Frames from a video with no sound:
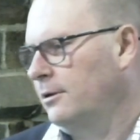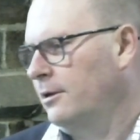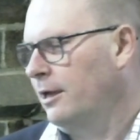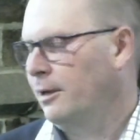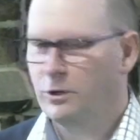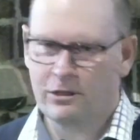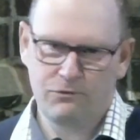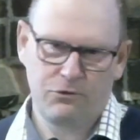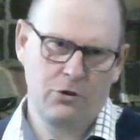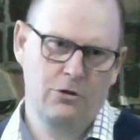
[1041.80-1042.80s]
And we're
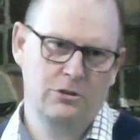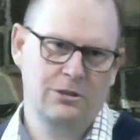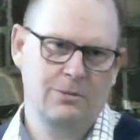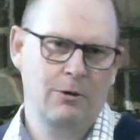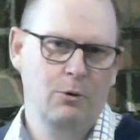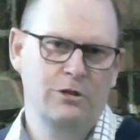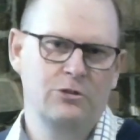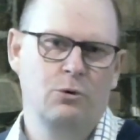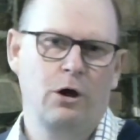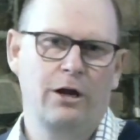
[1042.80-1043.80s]
confused about what is
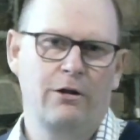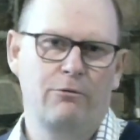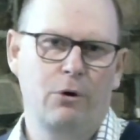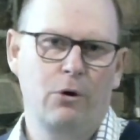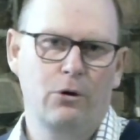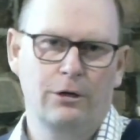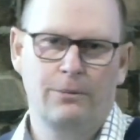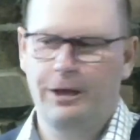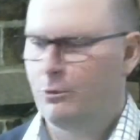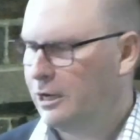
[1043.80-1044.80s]
right and wrong and
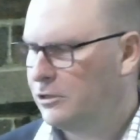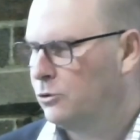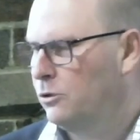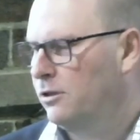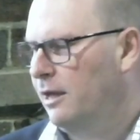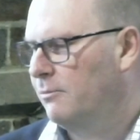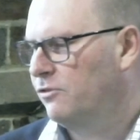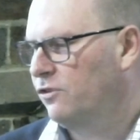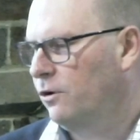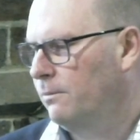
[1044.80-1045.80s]
about where truth comes
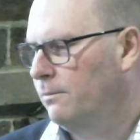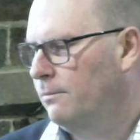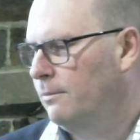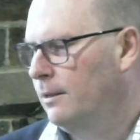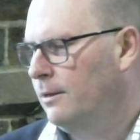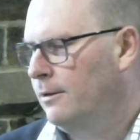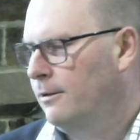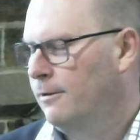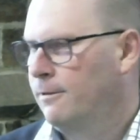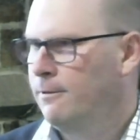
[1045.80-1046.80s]
from.
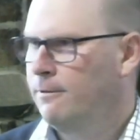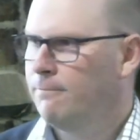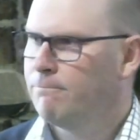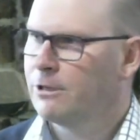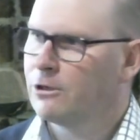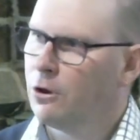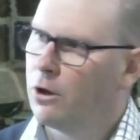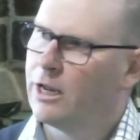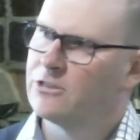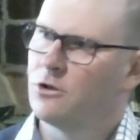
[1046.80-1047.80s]
But God
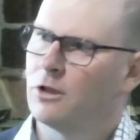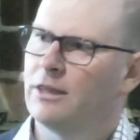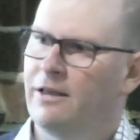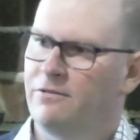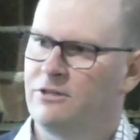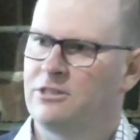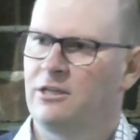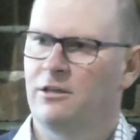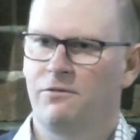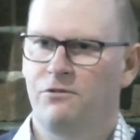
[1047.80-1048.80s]
has not left us in
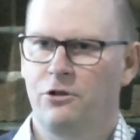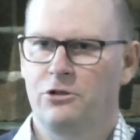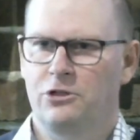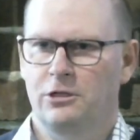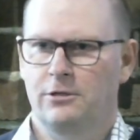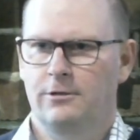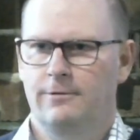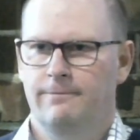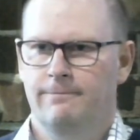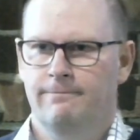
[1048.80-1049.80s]
confusion
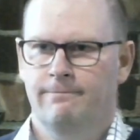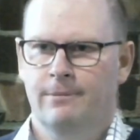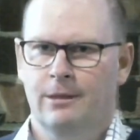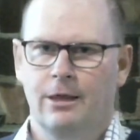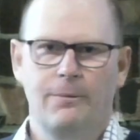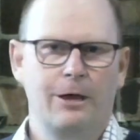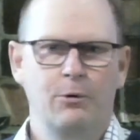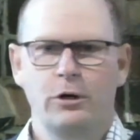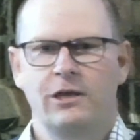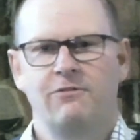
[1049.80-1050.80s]
about
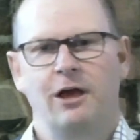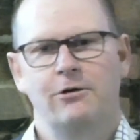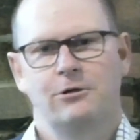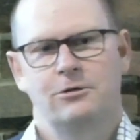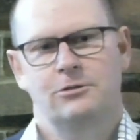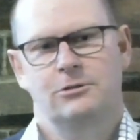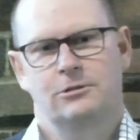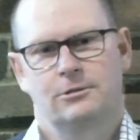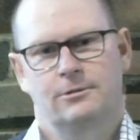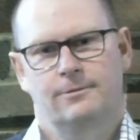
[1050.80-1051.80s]
what he values,
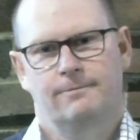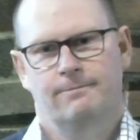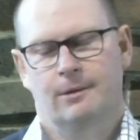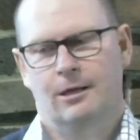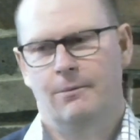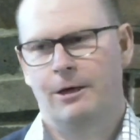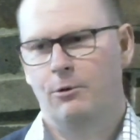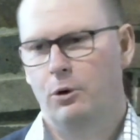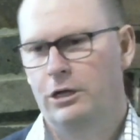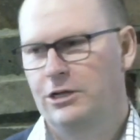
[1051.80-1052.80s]
about
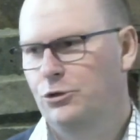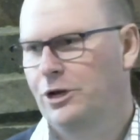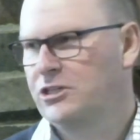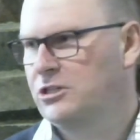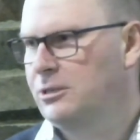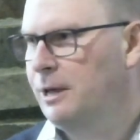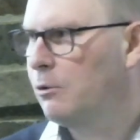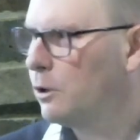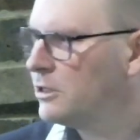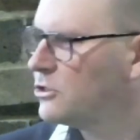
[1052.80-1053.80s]
what he treasures, about
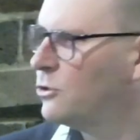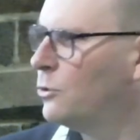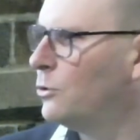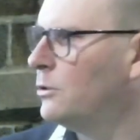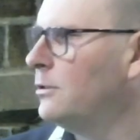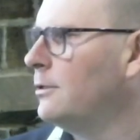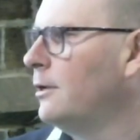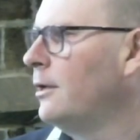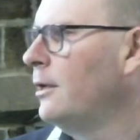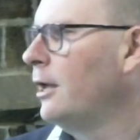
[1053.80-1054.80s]
what is good,
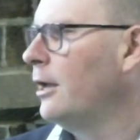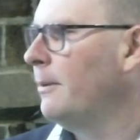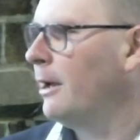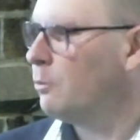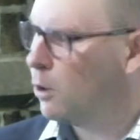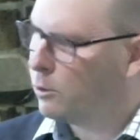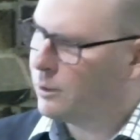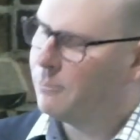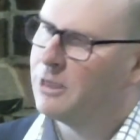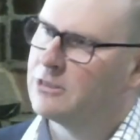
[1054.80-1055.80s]
and about what we
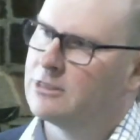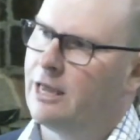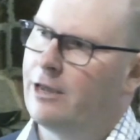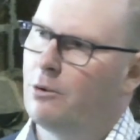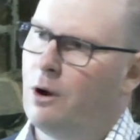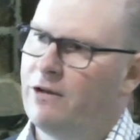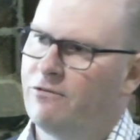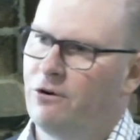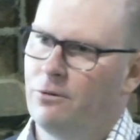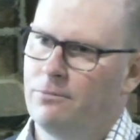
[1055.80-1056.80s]
must stay away
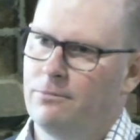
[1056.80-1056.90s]
from